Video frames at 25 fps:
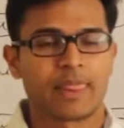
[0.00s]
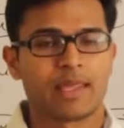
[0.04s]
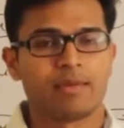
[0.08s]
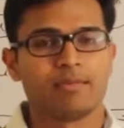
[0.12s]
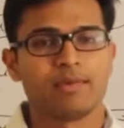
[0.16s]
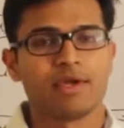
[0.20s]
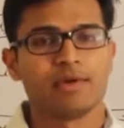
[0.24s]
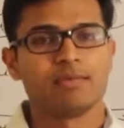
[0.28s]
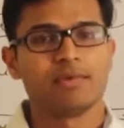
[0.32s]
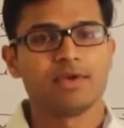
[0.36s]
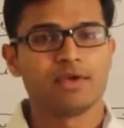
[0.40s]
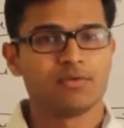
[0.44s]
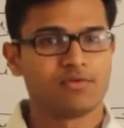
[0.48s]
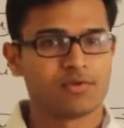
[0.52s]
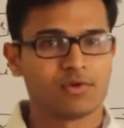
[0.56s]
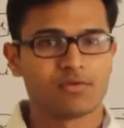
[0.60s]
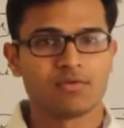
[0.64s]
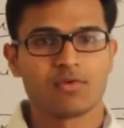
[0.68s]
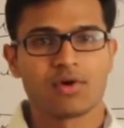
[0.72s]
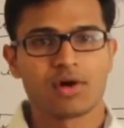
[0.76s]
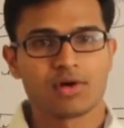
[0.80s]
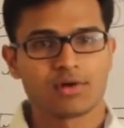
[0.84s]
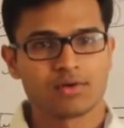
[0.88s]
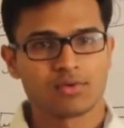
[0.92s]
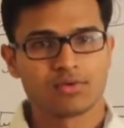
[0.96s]
maybe if you
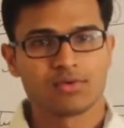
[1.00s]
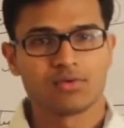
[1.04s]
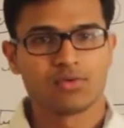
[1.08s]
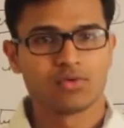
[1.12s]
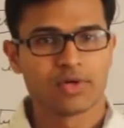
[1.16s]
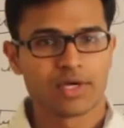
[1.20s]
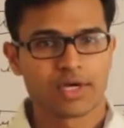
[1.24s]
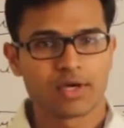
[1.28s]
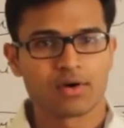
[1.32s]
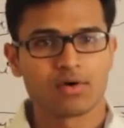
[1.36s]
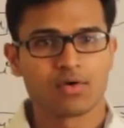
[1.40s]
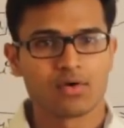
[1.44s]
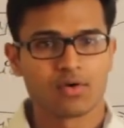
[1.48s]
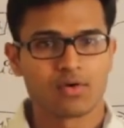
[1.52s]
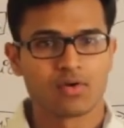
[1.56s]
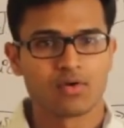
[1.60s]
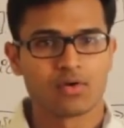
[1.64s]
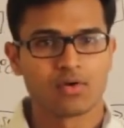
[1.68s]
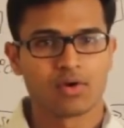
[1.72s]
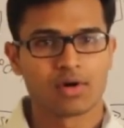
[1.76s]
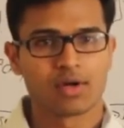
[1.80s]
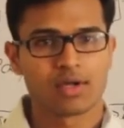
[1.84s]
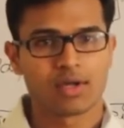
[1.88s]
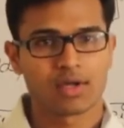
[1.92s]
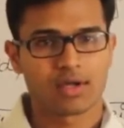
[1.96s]
want to do a
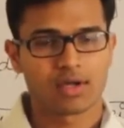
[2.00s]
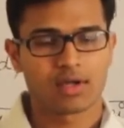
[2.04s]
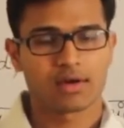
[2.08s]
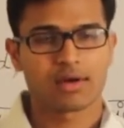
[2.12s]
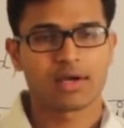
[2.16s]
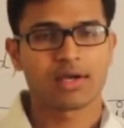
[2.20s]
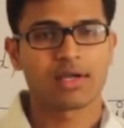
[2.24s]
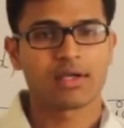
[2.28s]
code or